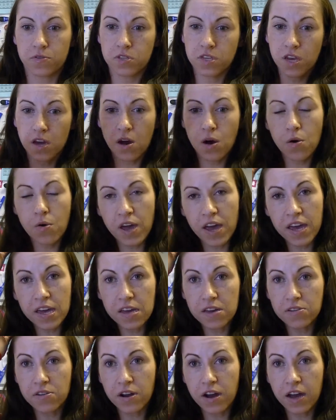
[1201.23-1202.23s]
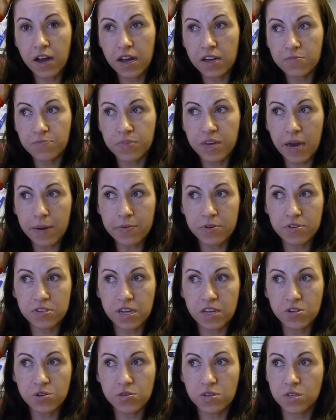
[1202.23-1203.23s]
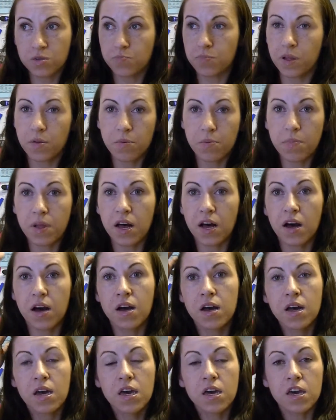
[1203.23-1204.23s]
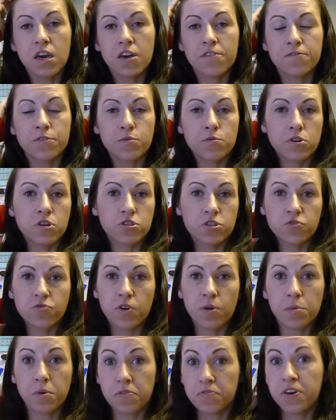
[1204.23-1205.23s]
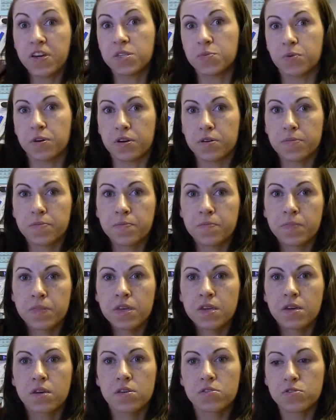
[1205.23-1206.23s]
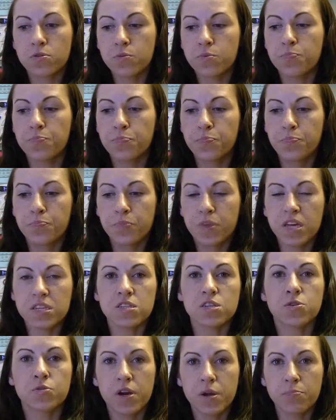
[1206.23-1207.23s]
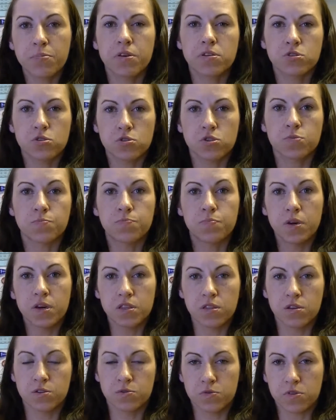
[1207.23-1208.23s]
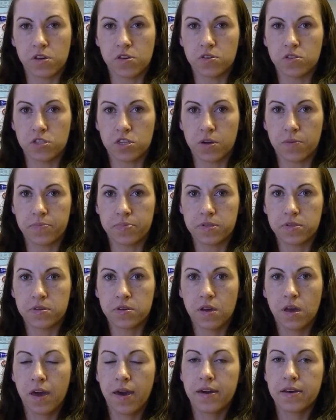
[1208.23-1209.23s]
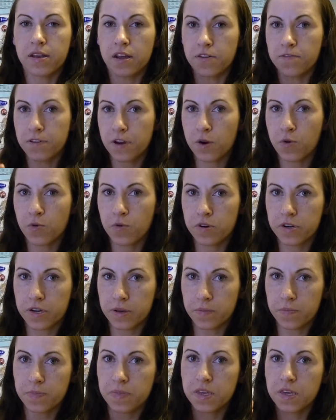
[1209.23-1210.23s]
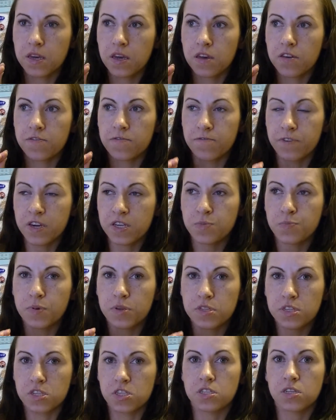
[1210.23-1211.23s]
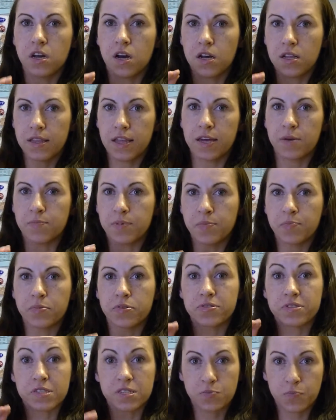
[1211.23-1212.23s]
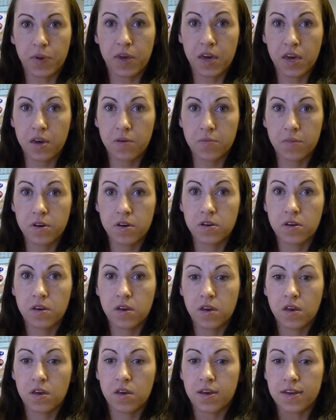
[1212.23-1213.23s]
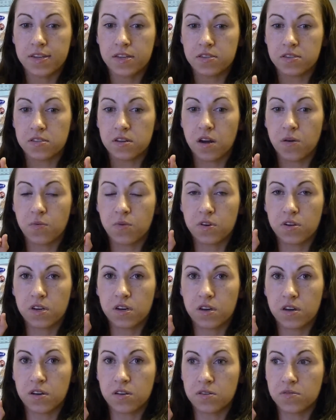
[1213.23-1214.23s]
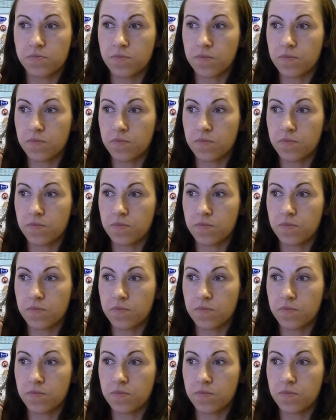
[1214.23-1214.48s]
say, oh, hey, you know, I'd be happy to send you this blah, blah, blah if you want to just friend me on Facebook. So that's a great place to just build those relationships. Now, fair warning, Facebook does not like people to spam and does not want to